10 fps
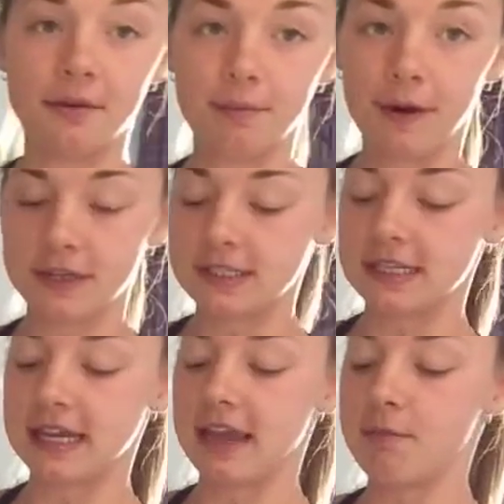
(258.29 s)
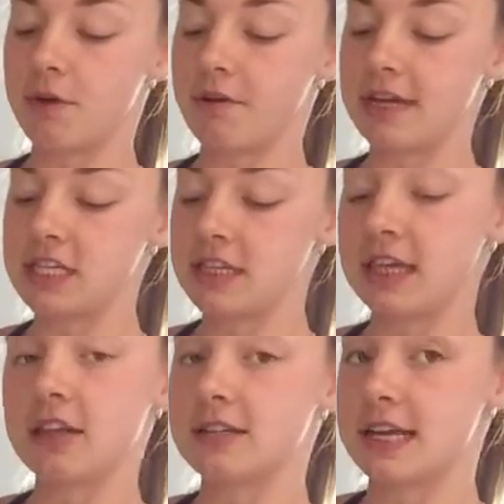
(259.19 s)
don't personally, in moderation,
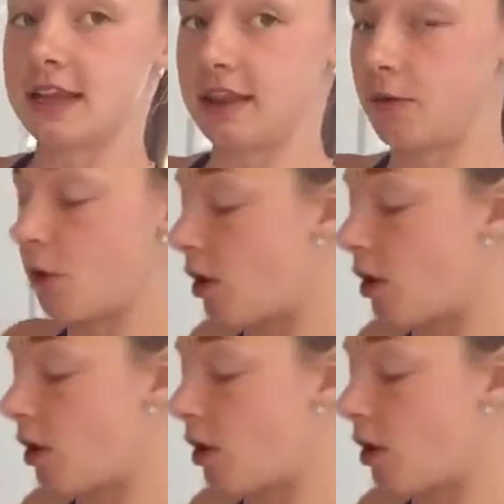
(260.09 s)
think there's anything